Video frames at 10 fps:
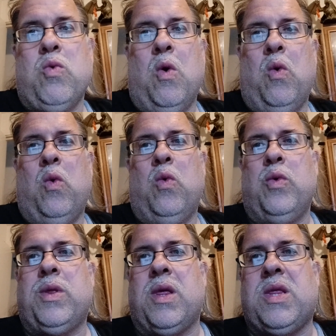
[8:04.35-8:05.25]

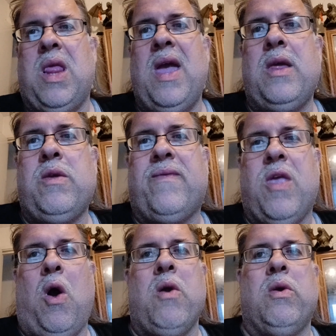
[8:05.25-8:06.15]
rules. Slayers of
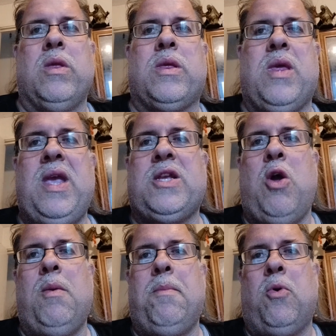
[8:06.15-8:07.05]
Tyrants. Each
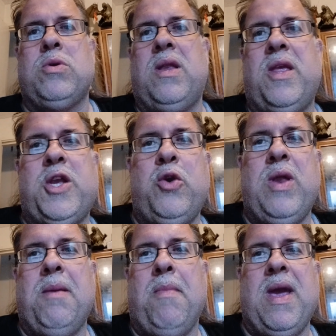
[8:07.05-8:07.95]
time a model in this
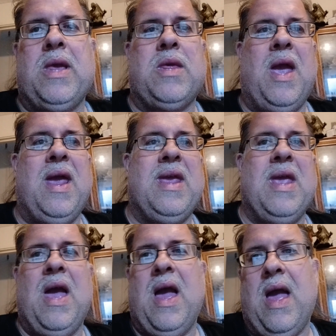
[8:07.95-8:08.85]
unit makes a
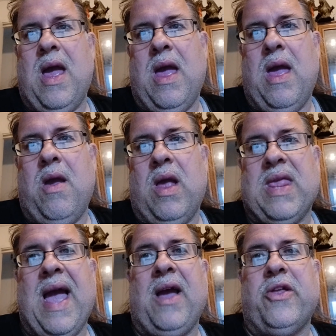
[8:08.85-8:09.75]

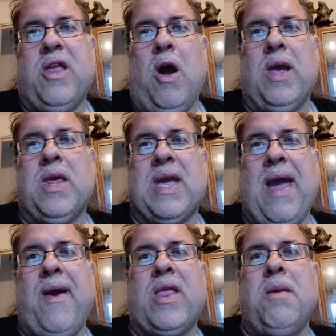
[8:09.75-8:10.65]
attack that targets a
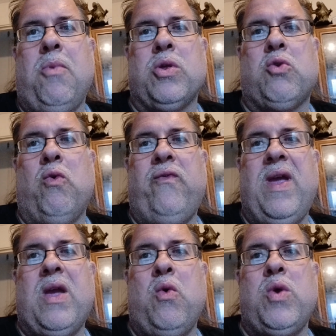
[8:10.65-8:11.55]
character, monster, or
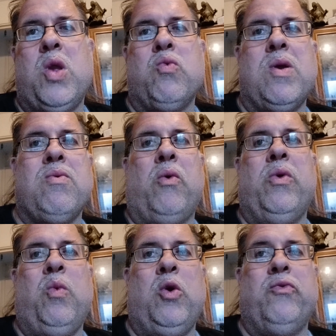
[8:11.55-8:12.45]
vehicle, you re-roll the
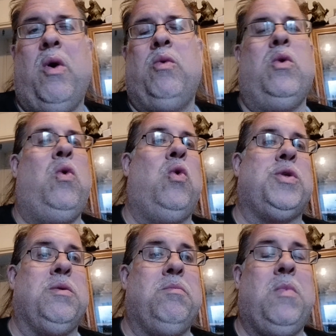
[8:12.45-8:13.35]
wound roll.
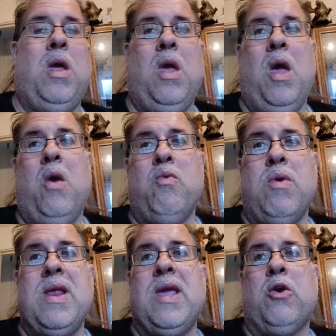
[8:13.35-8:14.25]
Awesome.
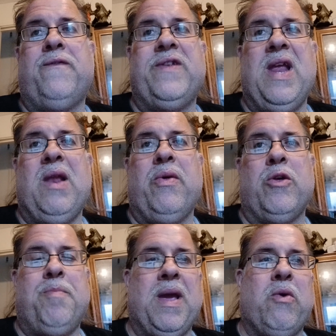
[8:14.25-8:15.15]
Really good for dealing with
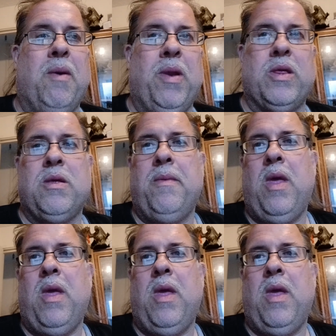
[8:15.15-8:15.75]
those big gribblies.